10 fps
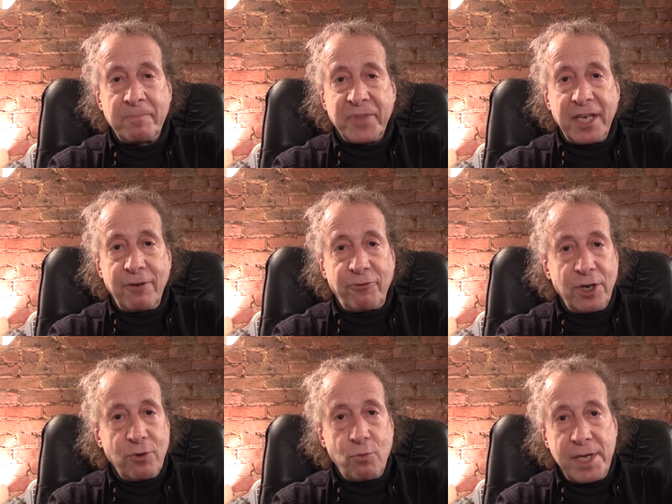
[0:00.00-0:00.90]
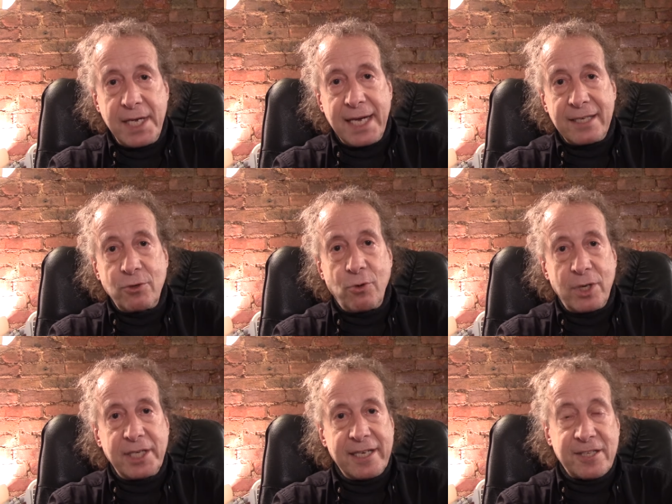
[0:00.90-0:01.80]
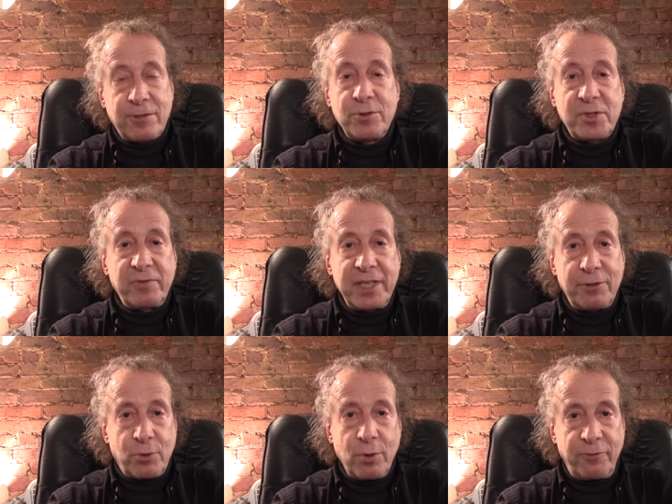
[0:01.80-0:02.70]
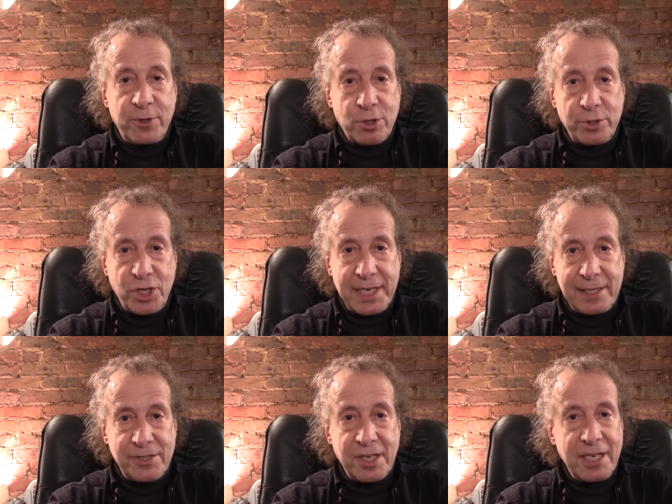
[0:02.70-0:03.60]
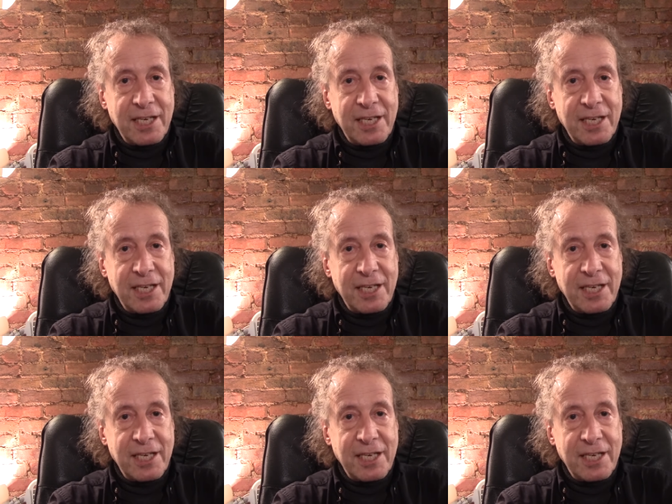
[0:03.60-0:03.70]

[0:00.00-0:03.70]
if we had gone exclusively through official channels,